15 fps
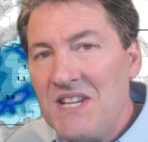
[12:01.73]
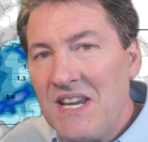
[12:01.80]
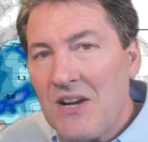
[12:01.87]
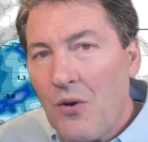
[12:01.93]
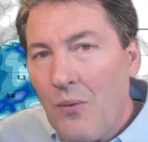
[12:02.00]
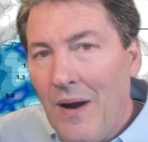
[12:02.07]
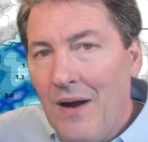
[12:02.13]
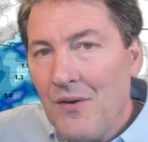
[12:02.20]

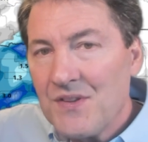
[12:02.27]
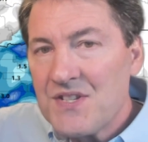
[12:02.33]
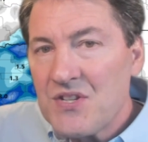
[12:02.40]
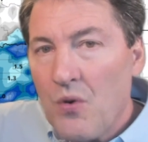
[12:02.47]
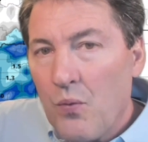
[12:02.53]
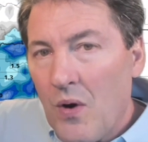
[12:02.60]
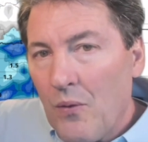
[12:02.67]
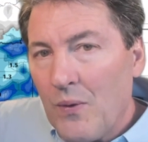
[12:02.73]
sneak around.
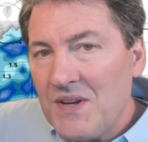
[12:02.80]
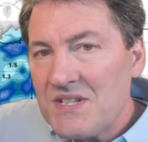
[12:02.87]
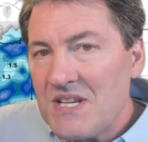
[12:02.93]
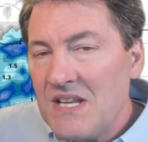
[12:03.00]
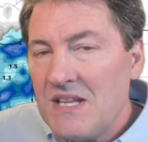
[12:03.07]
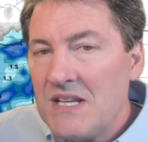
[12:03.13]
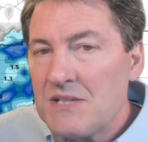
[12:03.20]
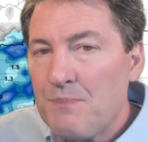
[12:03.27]
So where we
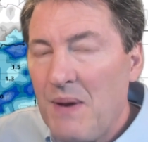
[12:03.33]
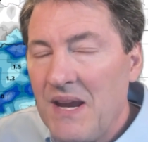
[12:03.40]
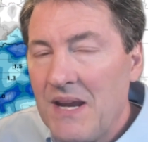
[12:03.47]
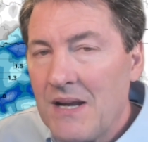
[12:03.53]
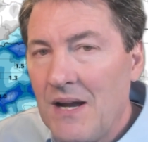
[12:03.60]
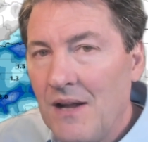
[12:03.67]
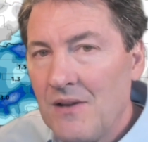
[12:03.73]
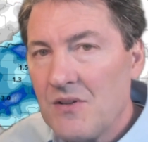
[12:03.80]
see these
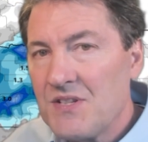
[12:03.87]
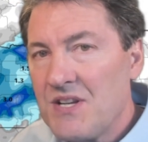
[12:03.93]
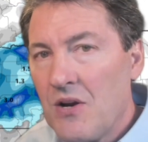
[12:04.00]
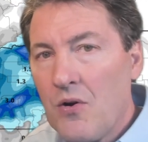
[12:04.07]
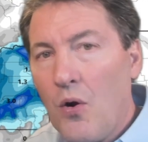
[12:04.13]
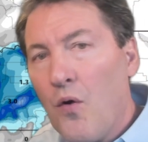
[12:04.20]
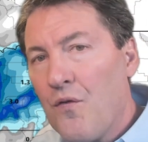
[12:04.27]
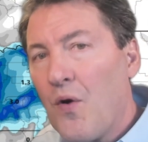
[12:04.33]
pink colors
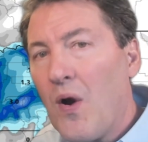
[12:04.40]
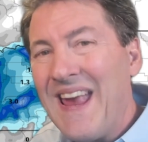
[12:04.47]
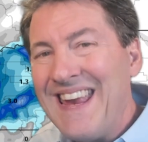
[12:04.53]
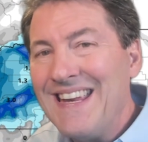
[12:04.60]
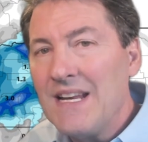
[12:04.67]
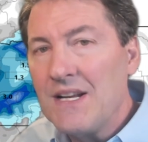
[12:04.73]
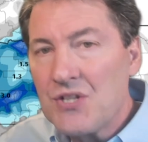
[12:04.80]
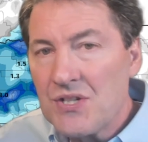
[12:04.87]
here, over
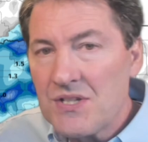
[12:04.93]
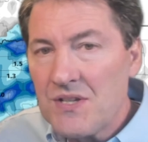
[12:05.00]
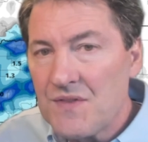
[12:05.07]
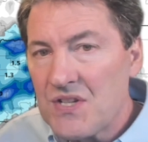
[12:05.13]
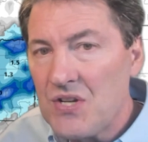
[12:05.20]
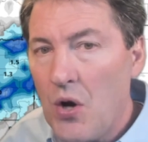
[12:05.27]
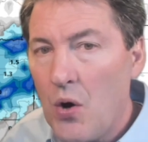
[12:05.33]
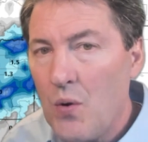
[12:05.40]
8 inches
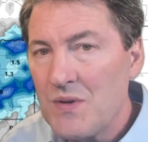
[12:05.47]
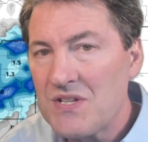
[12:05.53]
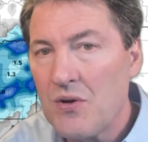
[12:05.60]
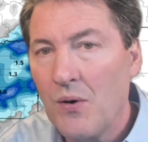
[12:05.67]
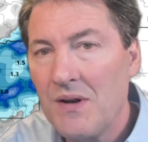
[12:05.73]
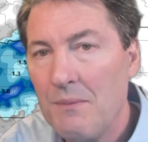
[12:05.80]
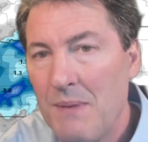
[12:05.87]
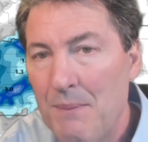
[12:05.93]
of snow is
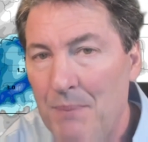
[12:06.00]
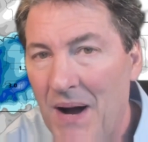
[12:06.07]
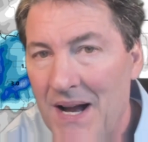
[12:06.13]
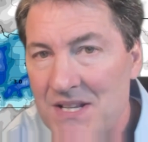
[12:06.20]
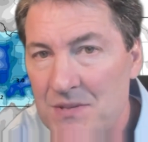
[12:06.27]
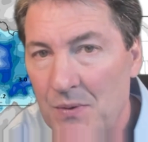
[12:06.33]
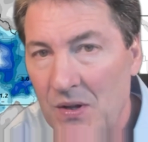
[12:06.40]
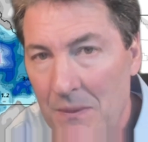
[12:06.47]
going to be
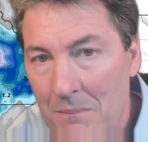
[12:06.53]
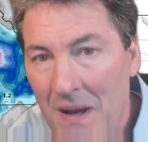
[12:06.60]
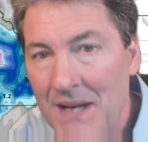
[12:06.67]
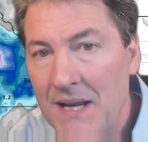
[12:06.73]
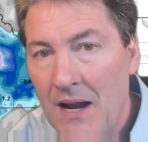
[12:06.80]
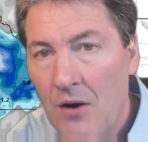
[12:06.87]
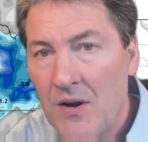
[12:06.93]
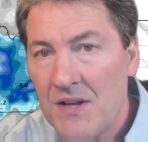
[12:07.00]
possible in
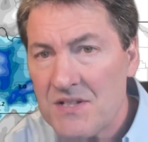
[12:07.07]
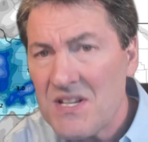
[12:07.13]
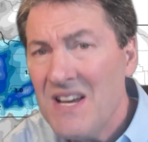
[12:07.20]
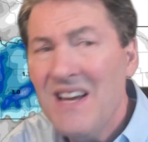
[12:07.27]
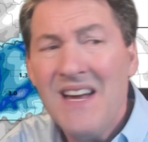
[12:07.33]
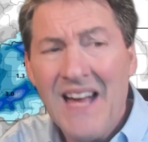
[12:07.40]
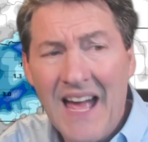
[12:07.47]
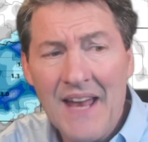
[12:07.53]
many areas.
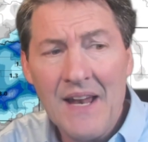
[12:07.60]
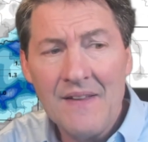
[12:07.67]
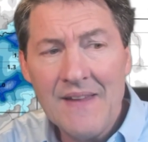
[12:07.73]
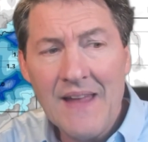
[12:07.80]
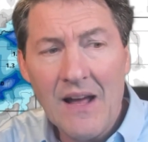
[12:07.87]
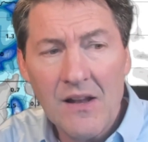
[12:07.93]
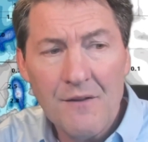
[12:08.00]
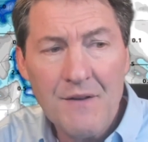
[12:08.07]
And in
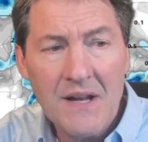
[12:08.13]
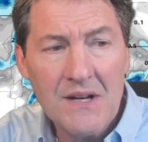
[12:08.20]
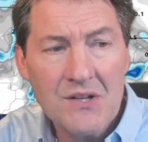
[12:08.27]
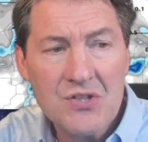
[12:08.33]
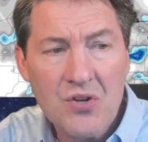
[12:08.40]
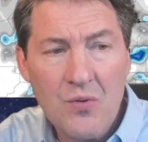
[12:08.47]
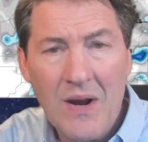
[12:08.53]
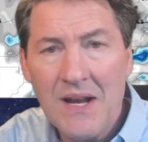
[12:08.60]
the
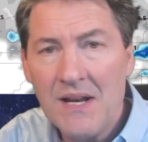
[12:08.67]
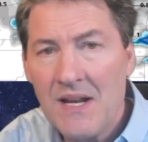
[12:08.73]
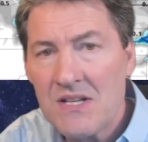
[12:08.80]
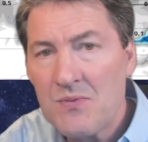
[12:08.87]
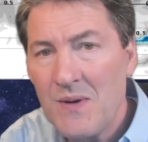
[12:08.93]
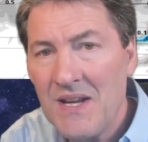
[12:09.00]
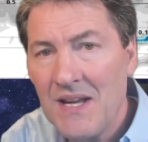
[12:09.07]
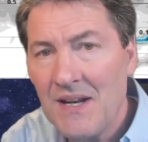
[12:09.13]
elevated terrain,
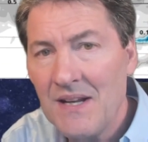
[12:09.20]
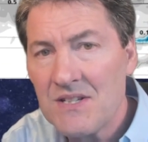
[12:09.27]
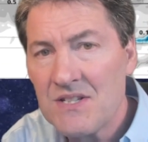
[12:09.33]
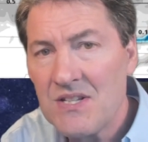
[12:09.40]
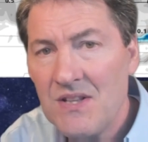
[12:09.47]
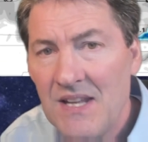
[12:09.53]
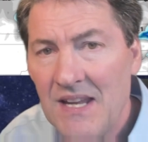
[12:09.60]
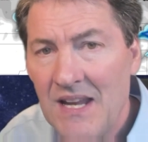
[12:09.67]
as we get
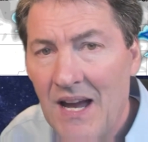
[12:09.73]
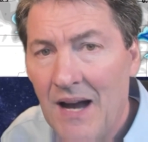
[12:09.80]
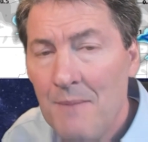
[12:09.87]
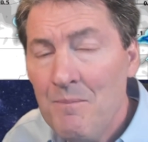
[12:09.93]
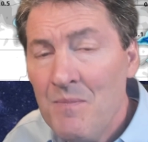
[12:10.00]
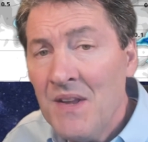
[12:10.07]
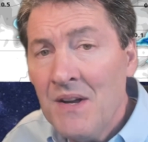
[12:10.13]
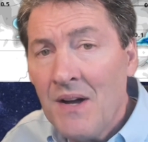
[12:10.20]
into
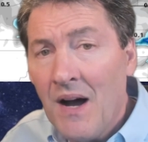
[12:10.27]
the